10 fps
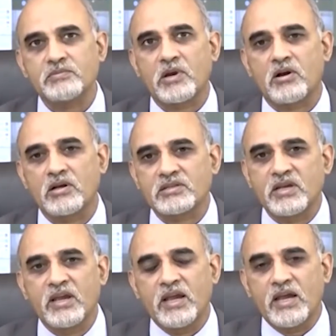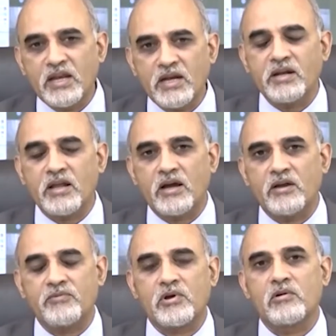because in India,
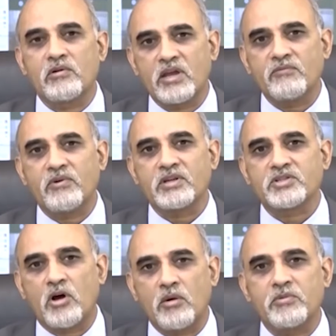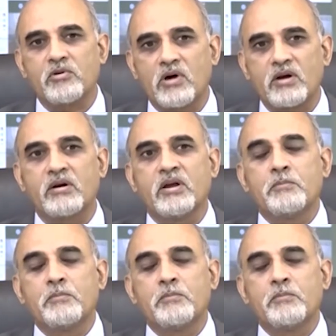if you're looking for a job, you are